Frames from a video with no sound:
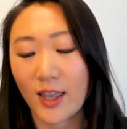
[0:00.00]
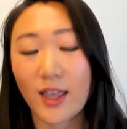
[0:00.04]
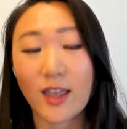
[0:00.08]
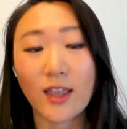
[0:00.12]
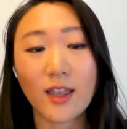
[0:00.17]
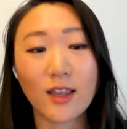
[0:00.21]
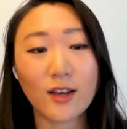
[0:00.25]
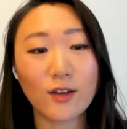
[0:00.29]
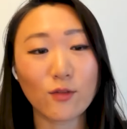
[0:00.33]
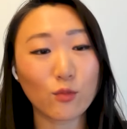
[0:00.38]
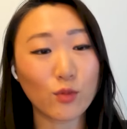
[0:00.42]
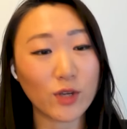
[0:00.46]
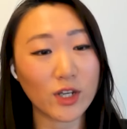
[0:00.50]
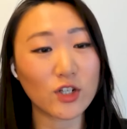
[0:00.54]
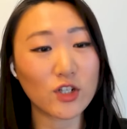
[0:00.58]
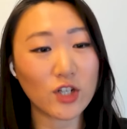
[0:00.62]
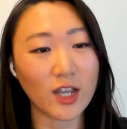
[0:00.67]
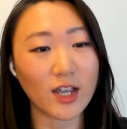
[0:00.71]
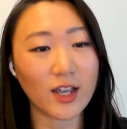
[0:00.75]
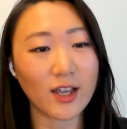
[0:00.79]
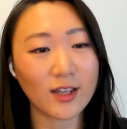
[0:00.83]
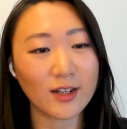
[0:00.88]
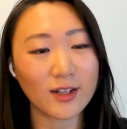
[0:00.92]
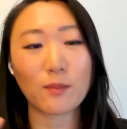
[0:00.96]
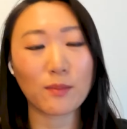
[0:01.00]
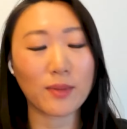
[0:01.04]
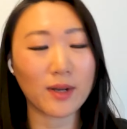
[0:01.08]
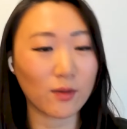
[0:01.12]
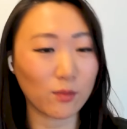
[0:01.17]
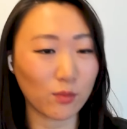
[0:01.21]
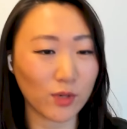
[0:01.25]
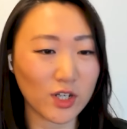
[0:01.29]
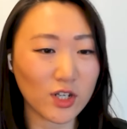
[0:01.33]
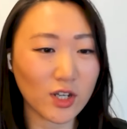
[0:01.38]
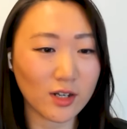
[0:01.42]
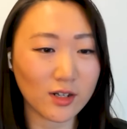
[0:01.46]
in WeChat. But
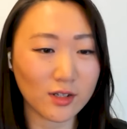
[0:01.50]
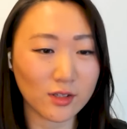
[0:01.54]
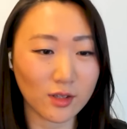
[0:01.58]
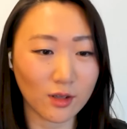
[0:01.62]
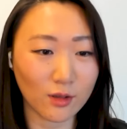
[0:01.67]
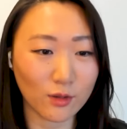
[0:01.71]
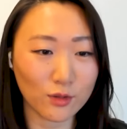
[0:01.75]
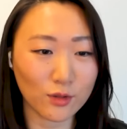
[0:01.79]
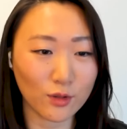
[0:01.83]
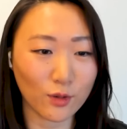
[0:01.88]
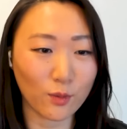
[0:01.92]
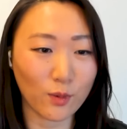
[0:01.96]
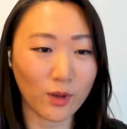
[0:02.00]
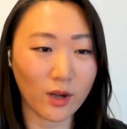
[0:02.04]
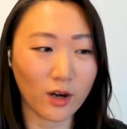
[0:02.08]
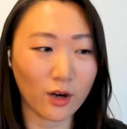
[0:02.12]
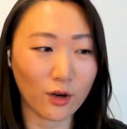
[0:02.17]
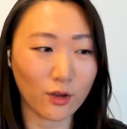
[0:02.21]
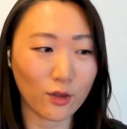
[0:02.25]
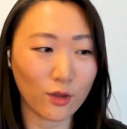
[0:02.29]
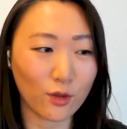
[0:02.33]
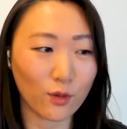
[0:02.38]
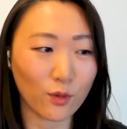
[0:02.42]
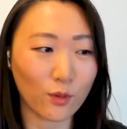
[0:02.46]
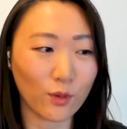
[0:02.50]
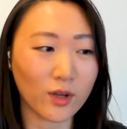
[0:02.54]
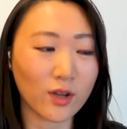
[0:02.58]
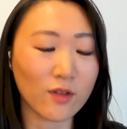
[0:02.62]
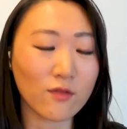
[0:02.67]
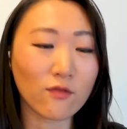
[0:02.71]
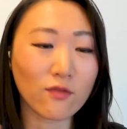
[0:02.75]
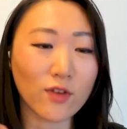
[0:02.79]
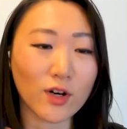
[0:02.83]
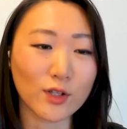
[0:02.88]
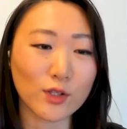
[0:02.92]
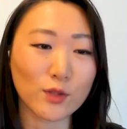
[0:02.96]
WeChat is also where you
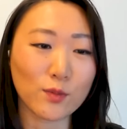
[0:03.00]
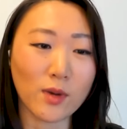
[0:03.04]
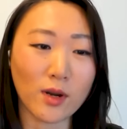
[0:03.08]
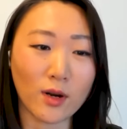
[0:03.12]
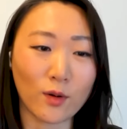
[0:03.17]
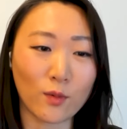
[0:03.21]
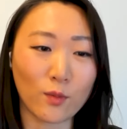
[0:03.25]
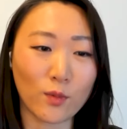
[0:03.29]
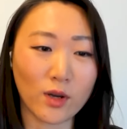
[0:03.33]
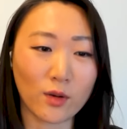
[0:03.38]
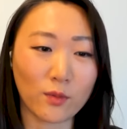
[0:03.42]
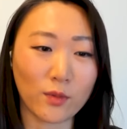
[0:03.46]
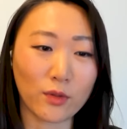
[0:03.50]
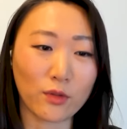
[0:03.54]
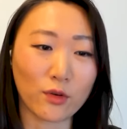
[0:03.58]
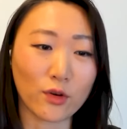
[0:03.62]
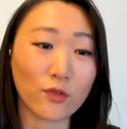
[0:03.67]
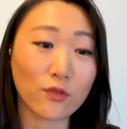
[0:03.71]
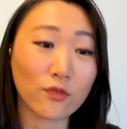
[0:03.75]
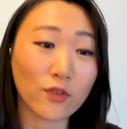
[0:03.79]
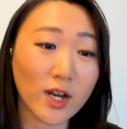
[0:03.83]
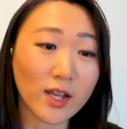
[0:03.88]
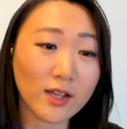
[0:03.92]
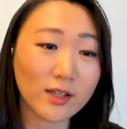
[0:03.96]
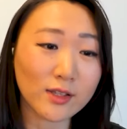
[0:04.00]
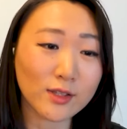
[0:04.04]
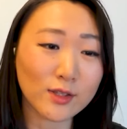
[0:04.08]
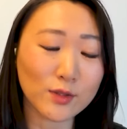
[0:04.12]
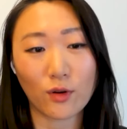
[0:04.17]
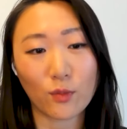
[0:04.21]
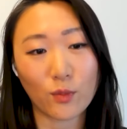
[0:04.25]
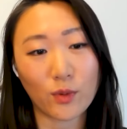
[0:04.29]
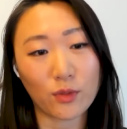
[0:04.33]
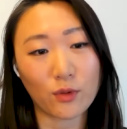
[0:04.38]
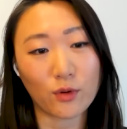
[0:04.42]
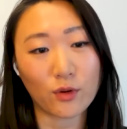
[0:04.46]
converse one-on-one with your friends,
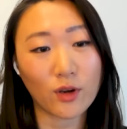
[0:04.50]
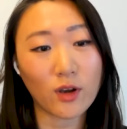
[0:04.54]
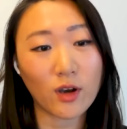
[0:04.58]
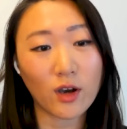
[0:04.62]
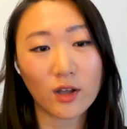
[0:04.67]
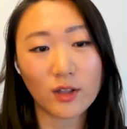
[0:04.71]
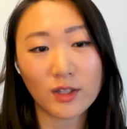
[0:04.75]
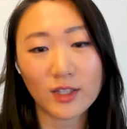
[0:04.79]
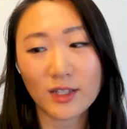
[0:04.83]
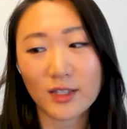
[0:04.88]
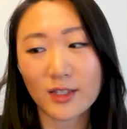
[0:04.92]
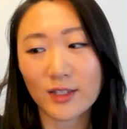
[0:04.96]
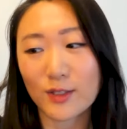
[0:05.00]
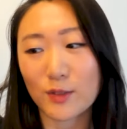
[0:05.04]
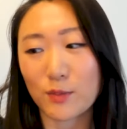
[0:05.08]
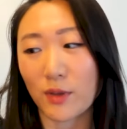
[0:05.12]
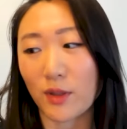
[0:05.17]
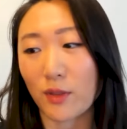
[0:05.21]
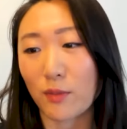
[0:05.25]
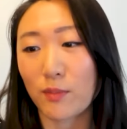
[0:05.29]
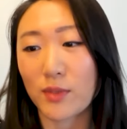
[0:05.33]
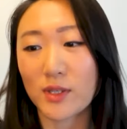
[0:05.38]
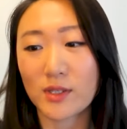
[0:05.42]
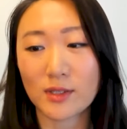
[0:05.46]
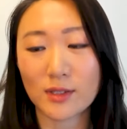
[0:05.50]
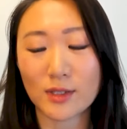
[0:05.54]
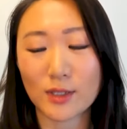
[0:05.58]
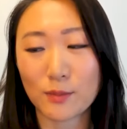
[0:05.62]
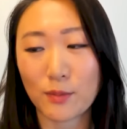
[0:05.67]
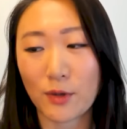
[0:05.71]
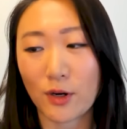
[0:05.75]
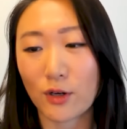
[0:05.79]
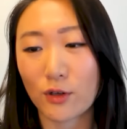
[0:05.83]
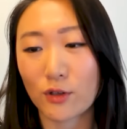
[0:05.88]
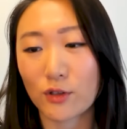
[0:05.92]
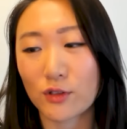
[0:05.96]
with your colleagues, with business
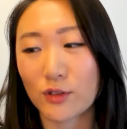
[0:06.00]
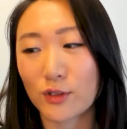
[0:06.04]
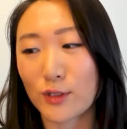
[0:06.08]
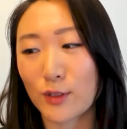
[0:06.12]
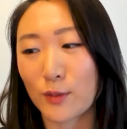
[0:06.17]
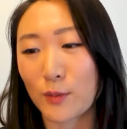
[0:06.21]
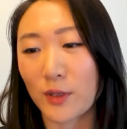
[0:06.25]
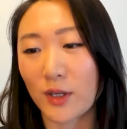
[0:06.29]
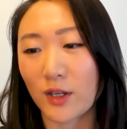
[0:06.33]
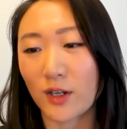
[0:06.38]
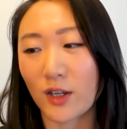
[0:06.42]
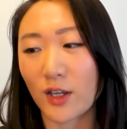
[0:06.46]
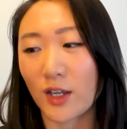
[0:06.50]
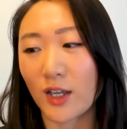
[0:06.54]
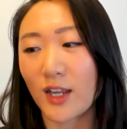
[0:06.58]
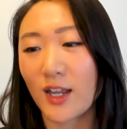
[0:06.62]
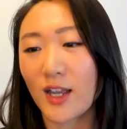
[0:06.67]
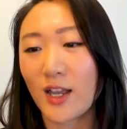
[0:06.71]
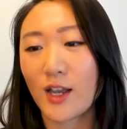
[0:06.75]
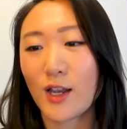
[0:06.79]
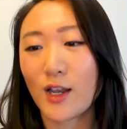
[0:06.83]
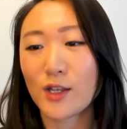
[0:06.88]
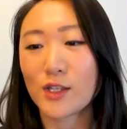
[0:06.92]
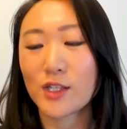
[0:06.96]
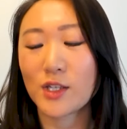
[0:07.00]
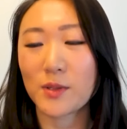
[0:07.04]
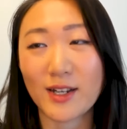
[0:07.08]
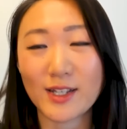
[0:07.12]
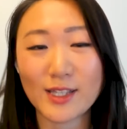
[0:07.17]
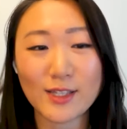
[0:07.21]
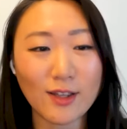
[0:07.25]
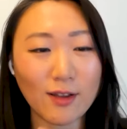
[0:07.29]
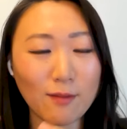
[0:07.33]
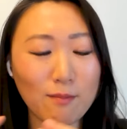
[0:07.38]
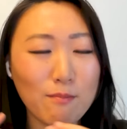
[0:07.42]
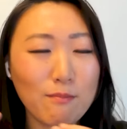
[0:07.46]
partners and whatnot. So
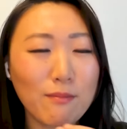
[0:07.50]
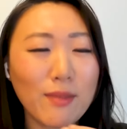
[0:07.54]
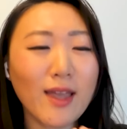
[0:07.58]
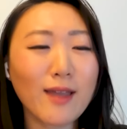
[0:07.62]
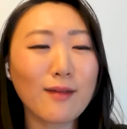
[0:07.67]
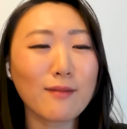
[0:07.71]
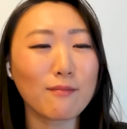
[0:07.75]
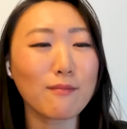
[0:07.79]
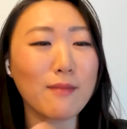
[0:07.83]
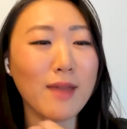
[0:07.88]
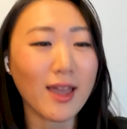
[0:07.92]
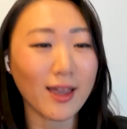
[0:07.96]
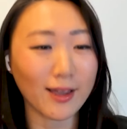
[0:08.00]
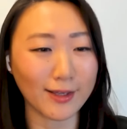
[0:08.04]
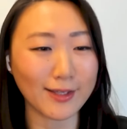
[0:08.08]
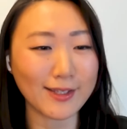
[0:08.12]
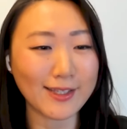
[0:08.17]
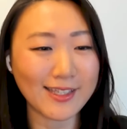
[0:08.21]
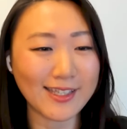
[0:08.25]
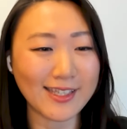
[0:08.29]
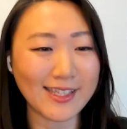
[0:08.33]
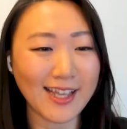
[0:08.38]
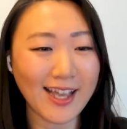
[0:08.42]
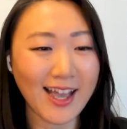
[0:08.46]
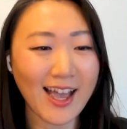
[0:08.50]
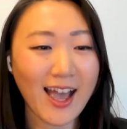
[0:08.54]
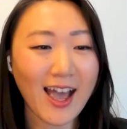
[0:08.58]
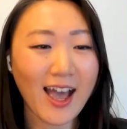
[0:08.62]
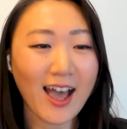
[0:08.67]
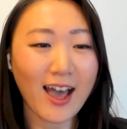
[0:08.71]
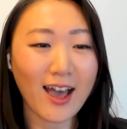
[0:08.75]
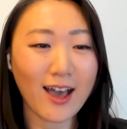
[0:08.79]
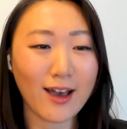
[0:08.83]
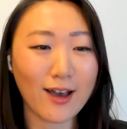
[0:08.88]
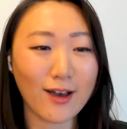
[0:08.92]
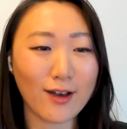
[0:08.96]
it's a big mix
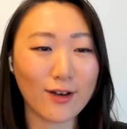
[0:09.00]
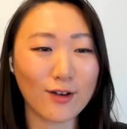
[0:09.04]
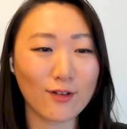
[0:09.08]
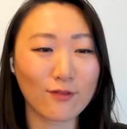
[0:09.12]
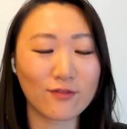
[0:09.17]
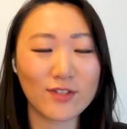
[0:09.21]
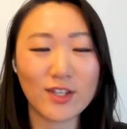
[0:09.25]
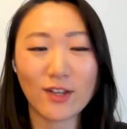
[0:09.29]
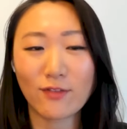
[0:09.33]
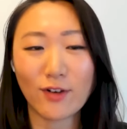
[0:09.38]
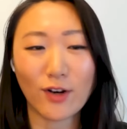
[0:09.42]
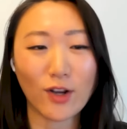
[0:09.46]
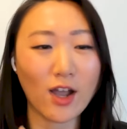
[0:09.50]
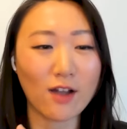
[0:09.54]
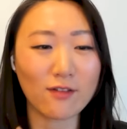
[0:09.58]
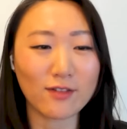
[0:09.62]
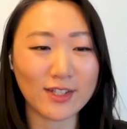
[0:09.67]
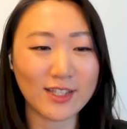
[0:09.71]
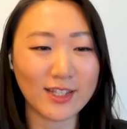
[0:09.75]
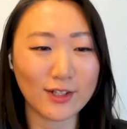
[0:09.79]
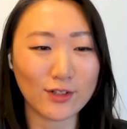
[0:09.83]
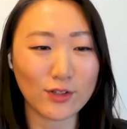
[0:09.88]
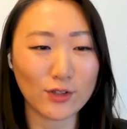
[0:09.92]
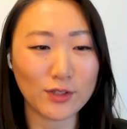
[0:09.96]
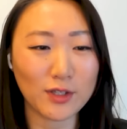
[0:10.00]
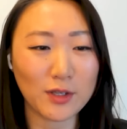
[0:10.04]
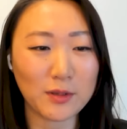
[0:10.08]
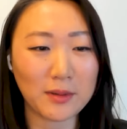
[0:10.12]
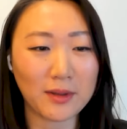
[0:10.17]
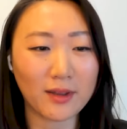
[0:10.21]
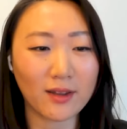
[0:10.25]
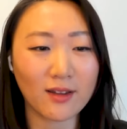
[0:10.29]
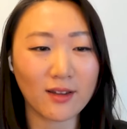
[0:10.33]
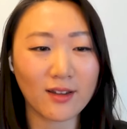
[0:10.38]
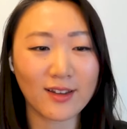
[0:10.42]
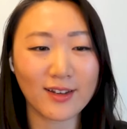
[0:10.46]
of different conversations
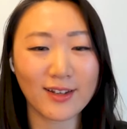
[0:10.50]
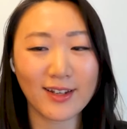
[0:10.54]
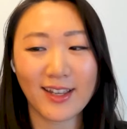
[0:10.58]
going on.